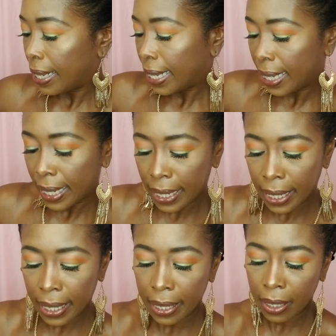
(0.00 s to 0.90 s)

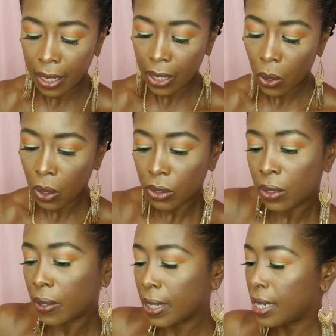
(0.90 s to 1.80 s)
And it
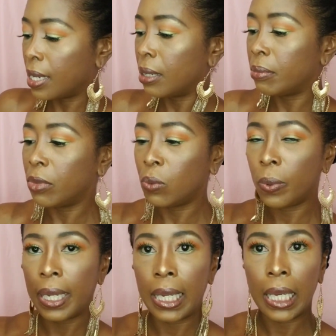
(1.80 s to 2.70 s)
also comes
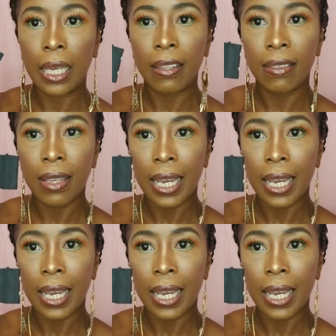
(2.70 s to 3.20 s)
with